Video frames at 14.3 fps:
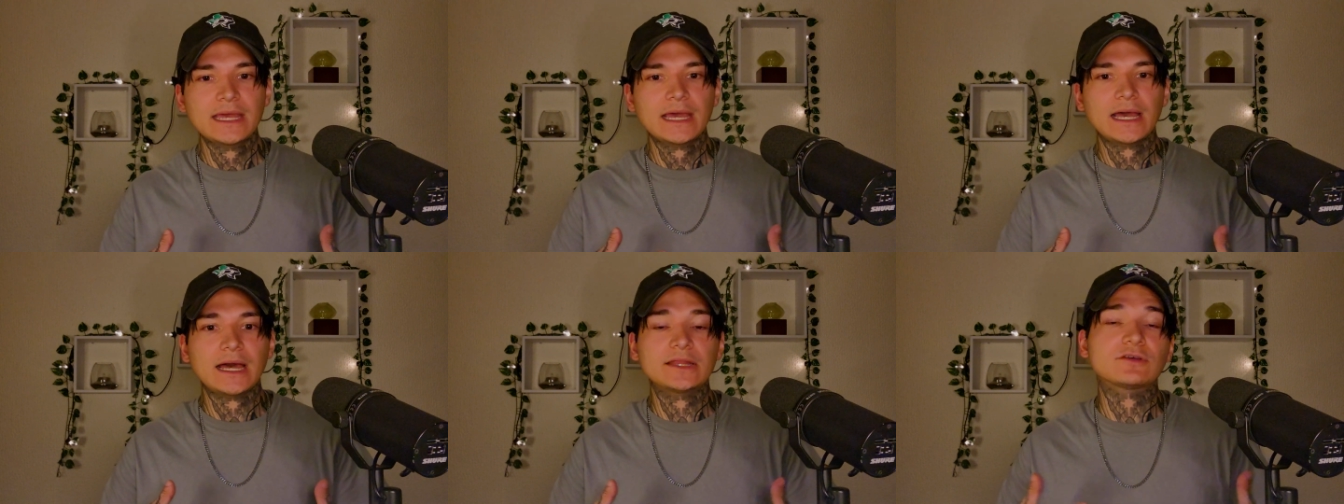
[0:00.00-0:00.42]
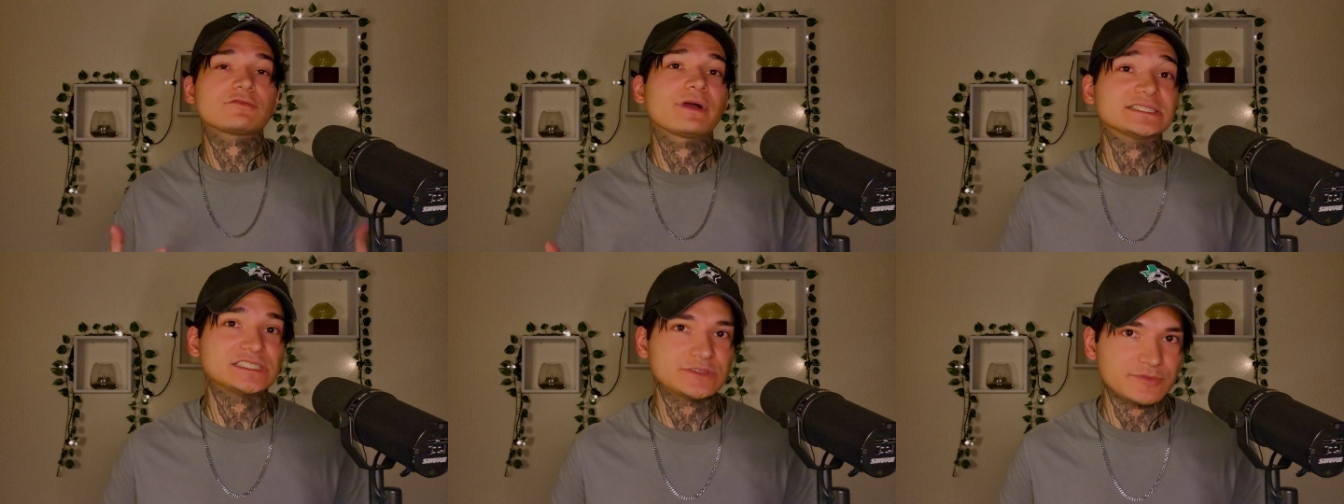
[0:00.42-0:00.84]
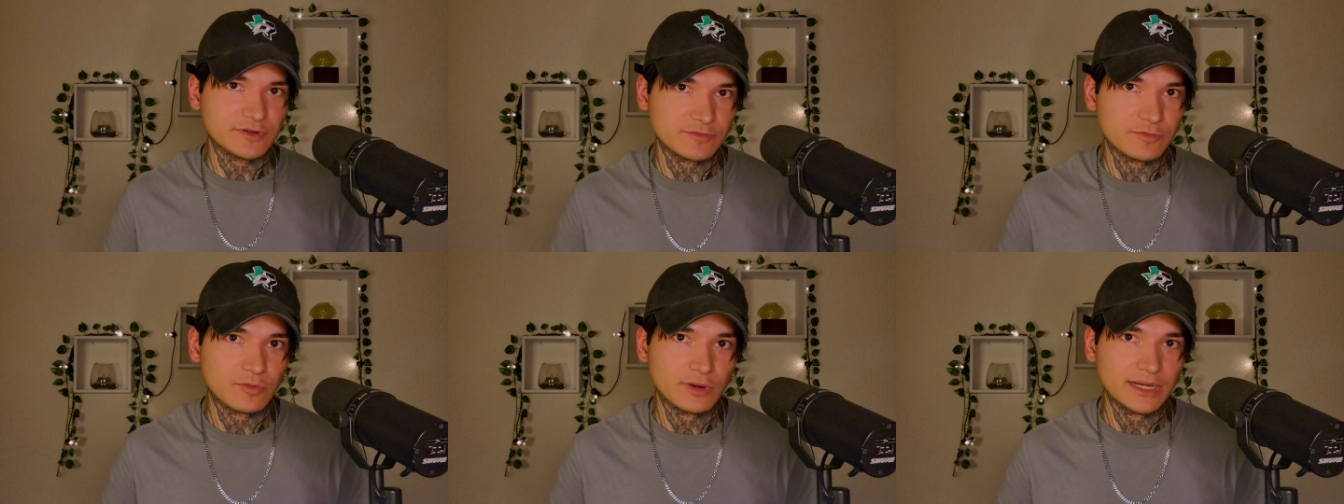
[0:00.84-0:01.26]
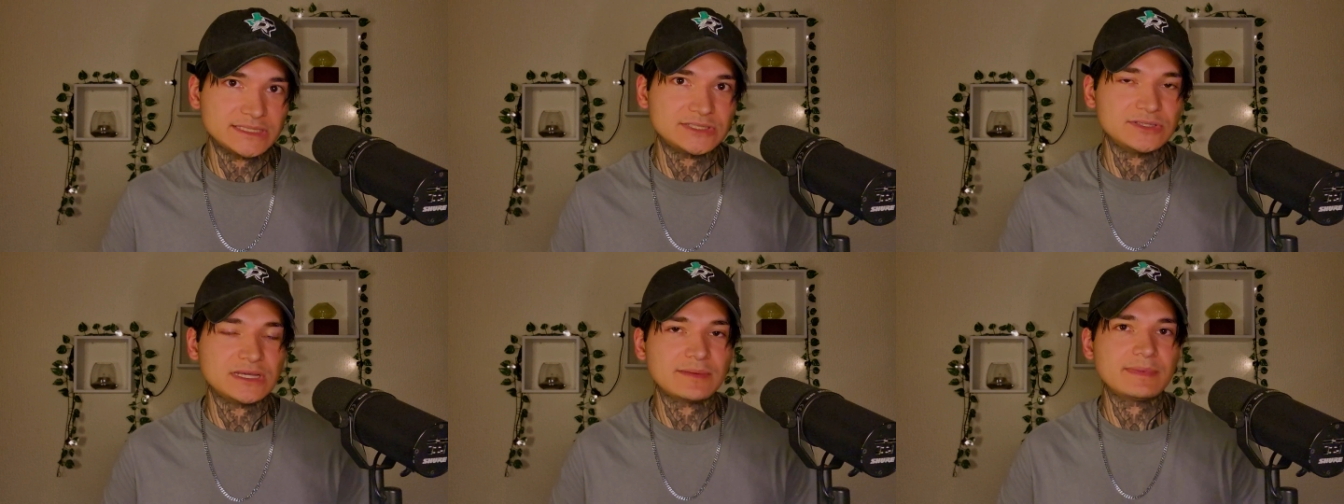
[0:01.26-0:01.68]
the rest of your voice
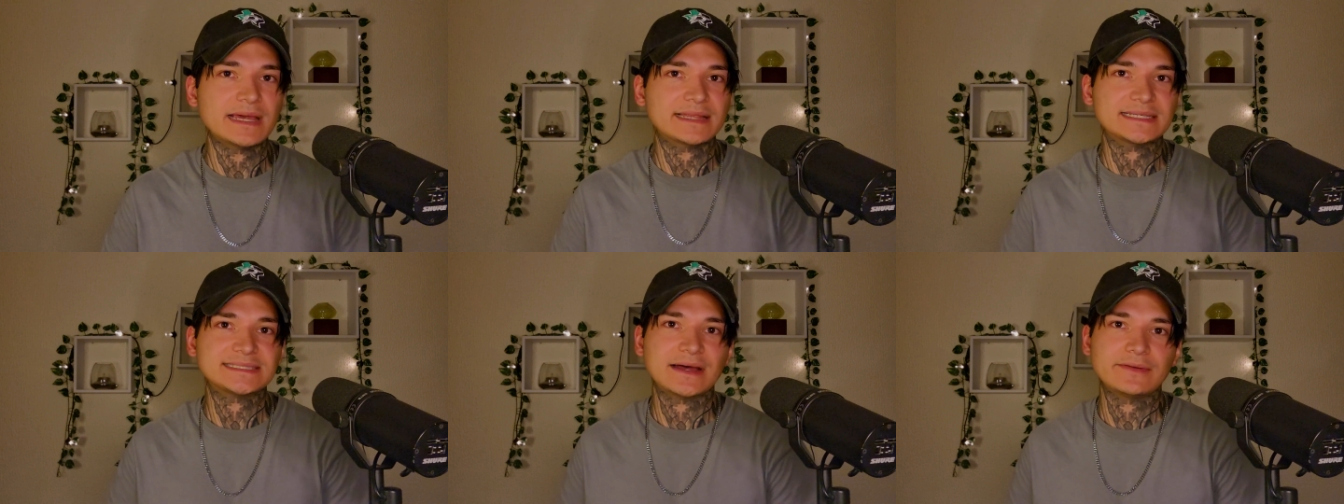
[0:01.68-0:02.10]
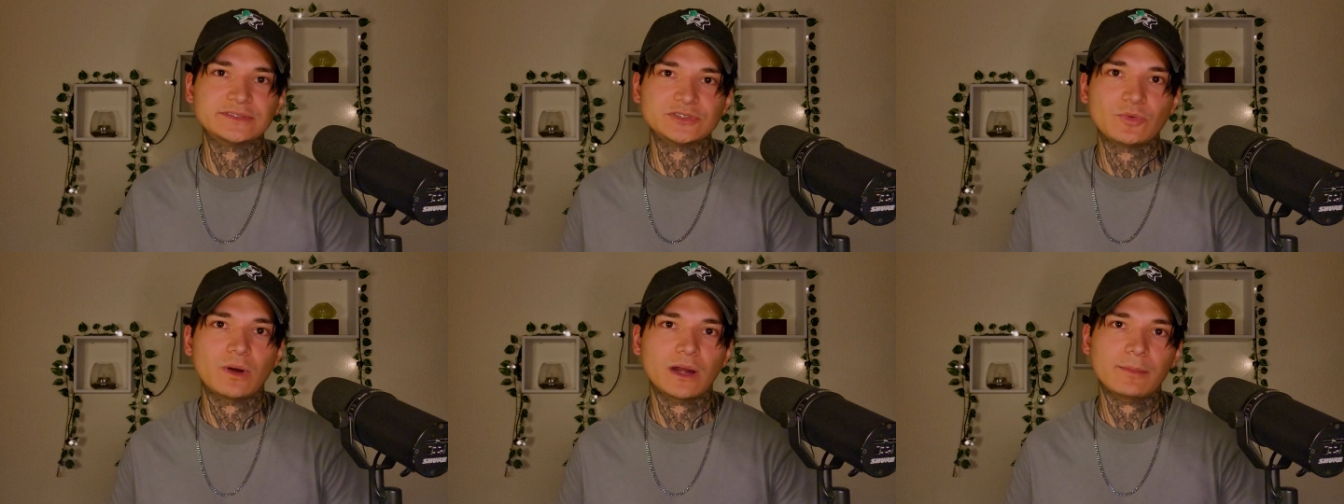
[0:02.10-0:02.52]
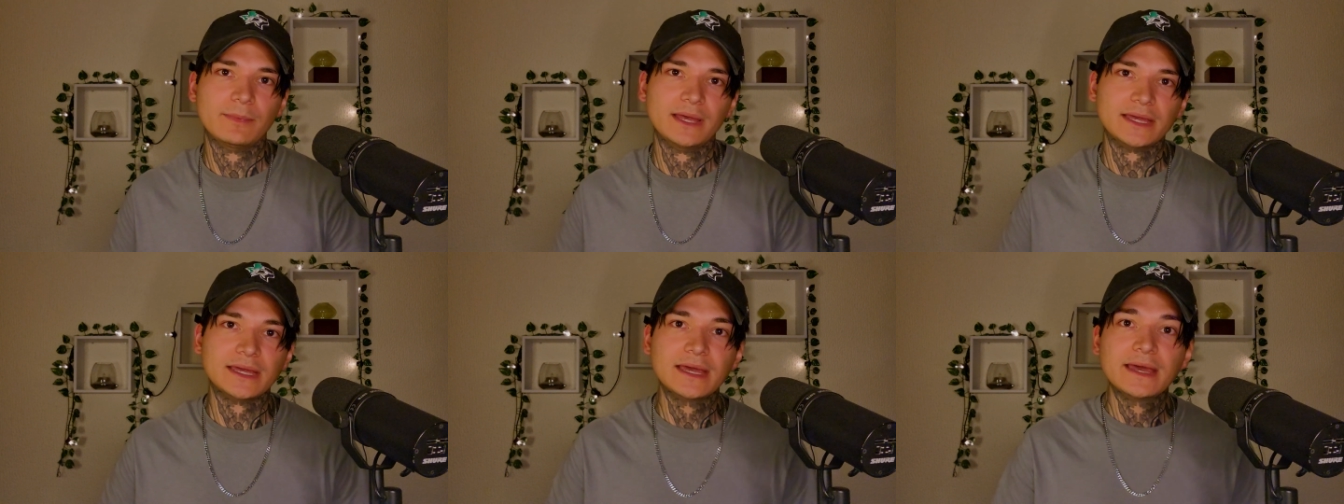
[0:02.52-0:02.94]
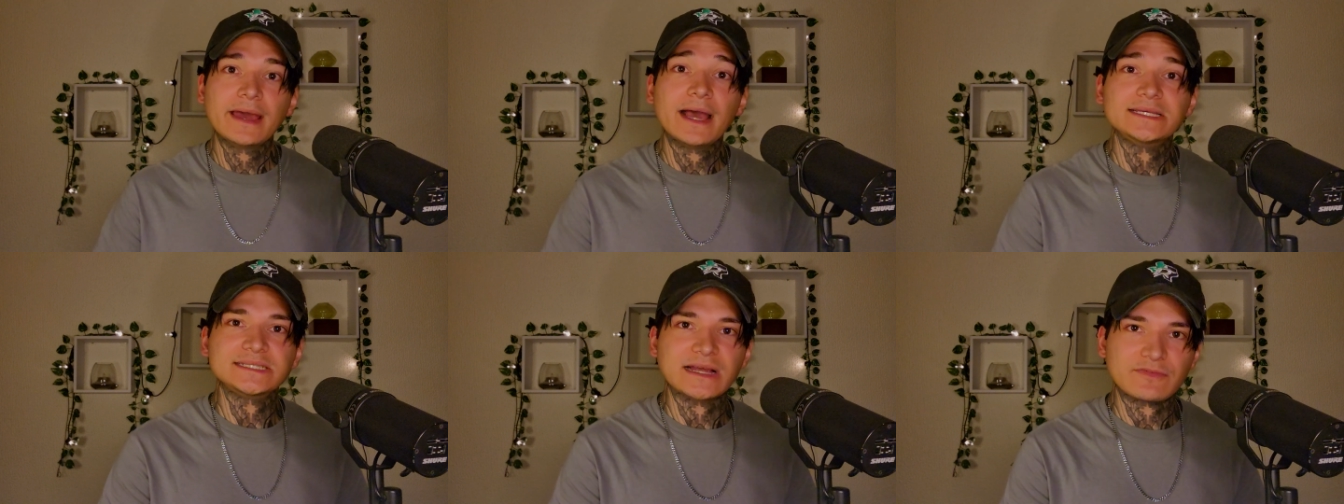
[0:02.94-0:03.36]
so you can make the sounds you want to make
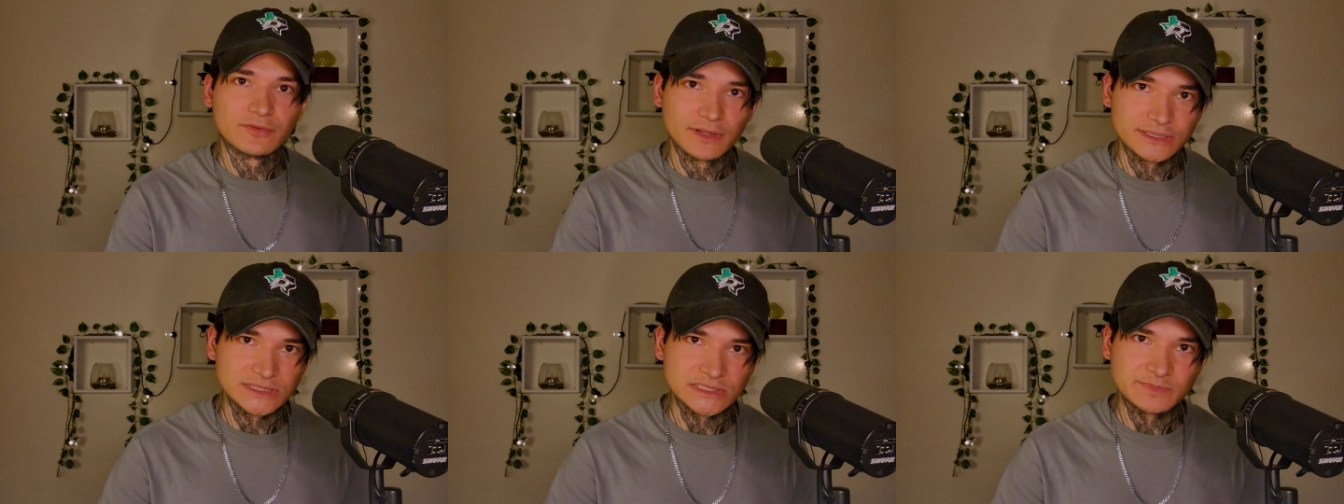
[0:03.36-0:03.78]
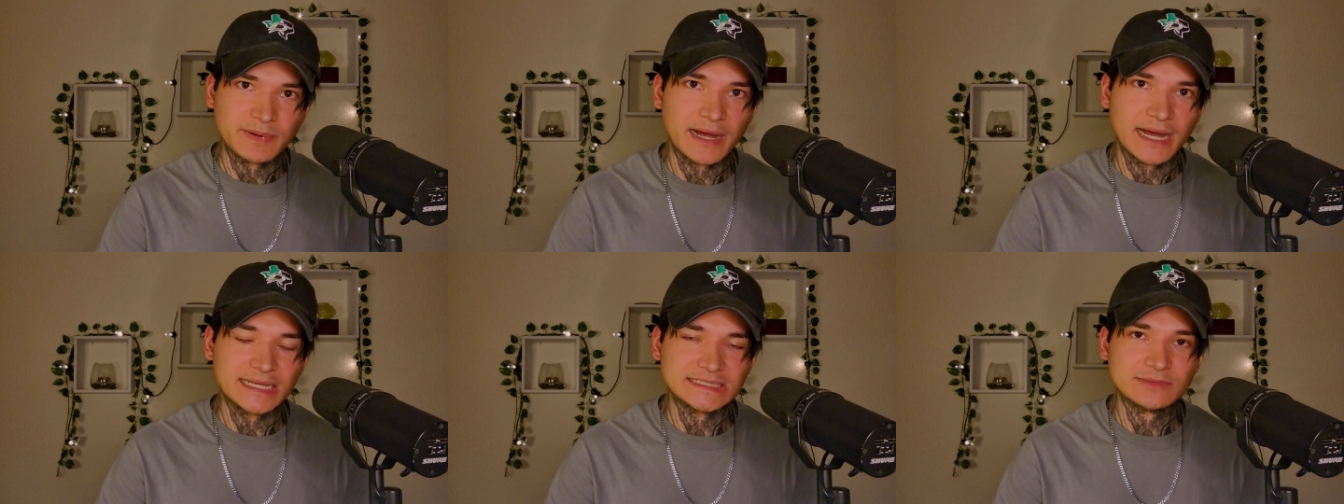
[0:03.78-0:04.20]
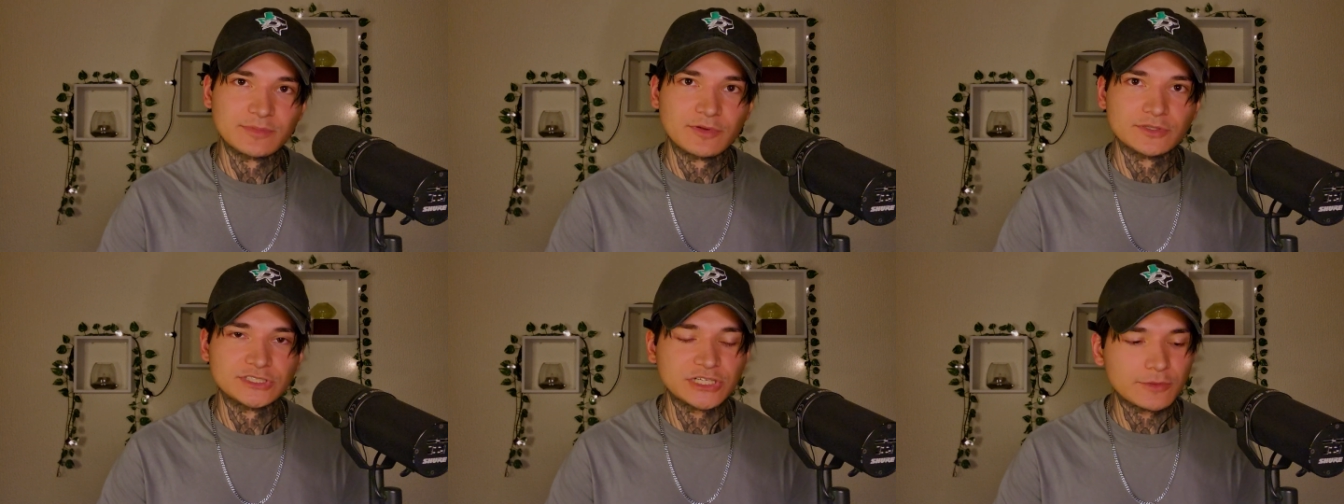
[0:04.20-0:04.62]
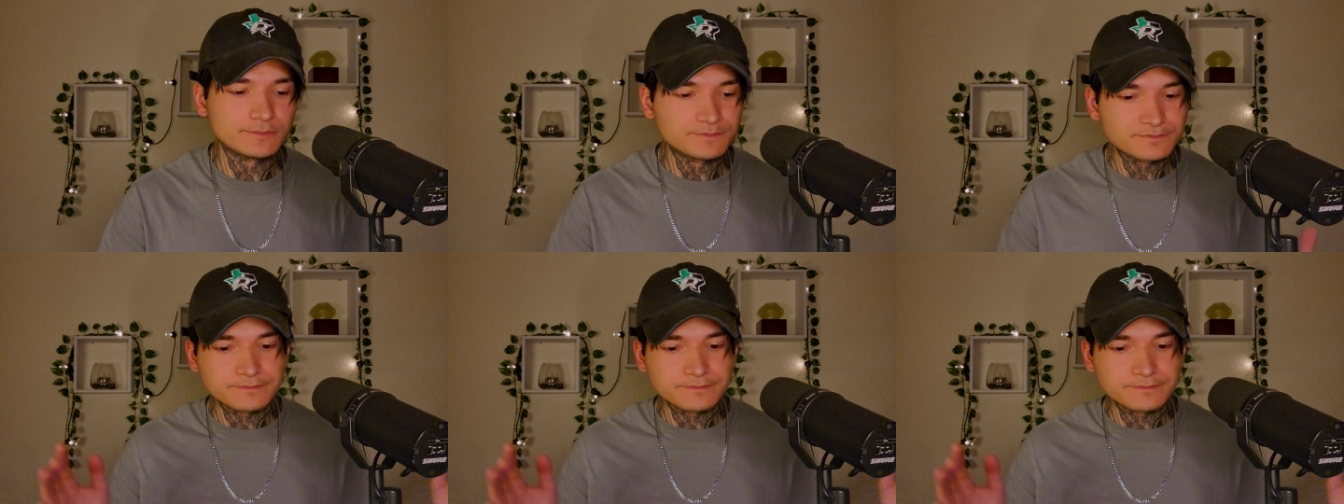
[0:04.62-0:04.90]
as effortless as possible. So